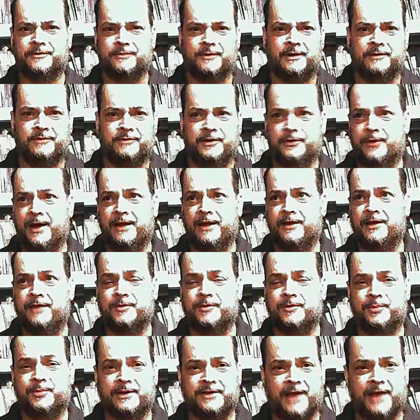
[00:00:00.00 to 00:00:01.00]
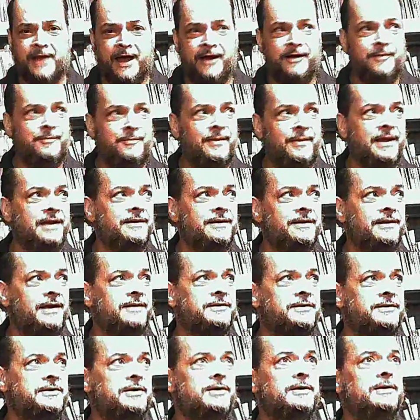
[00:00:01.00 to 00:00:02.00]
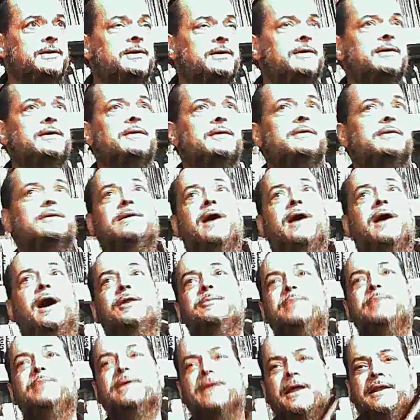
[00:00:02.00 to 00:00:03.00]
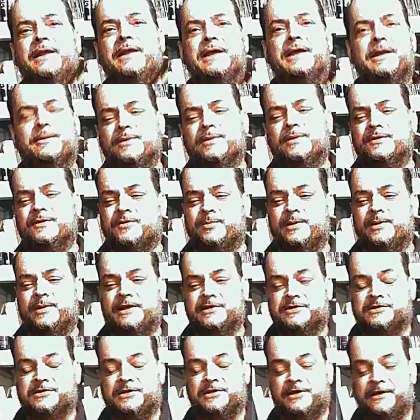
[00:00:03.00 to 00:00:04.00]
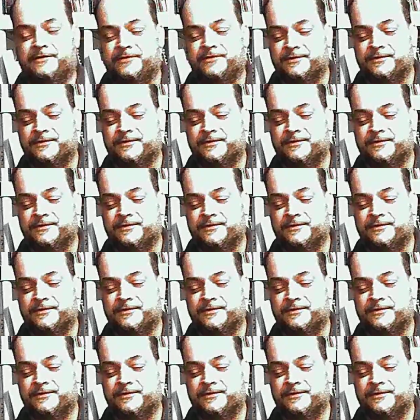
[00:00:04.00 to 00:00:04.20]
You know, I love to play Iron Maiden, like Hallowed Be Thy Name and some of that stuff.